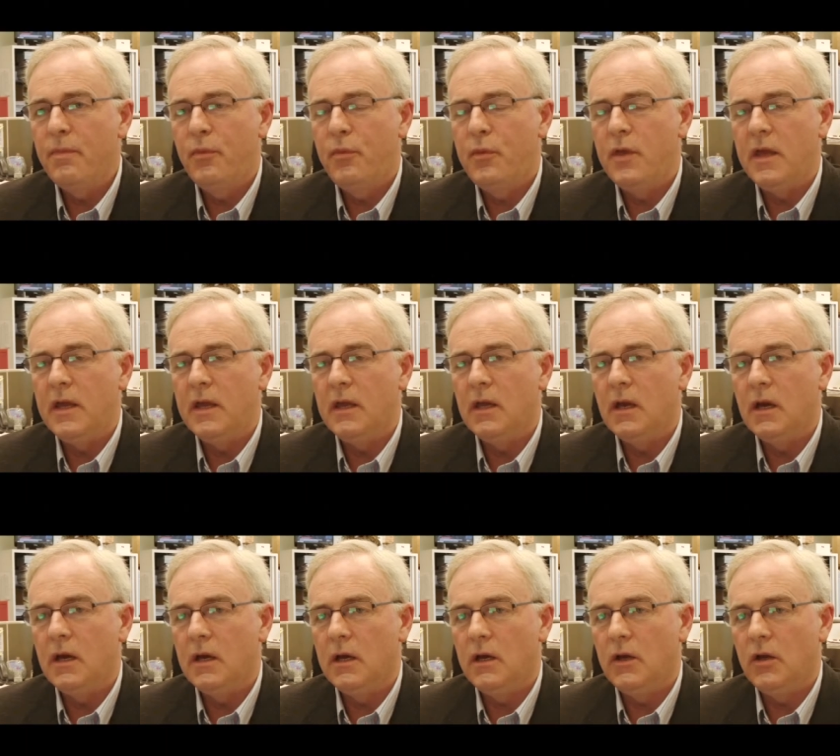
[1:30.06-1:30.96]
thing,
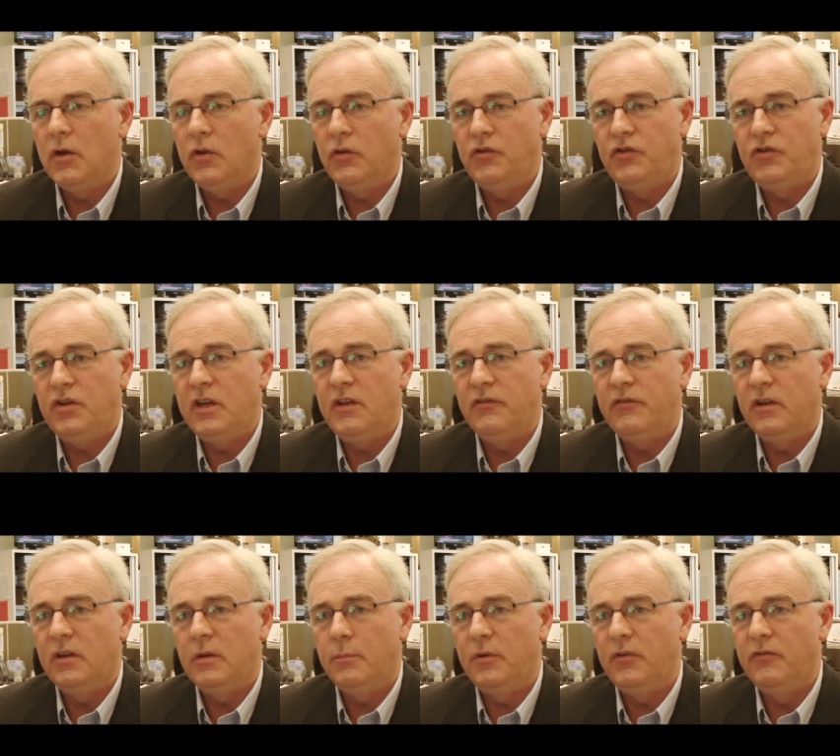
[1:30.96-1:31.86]
uh, she's
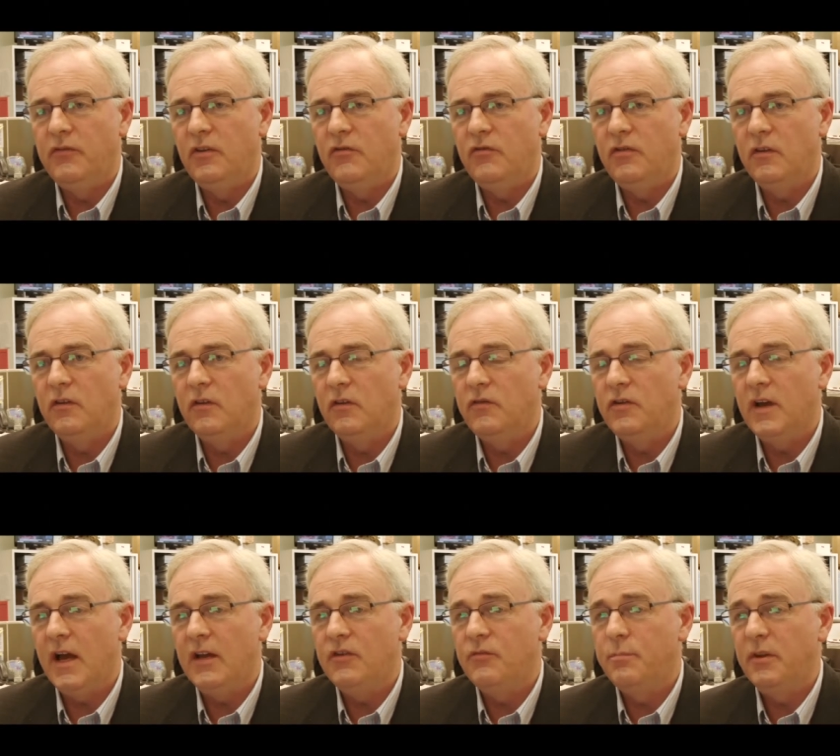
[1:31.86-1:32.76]
in a position to judge,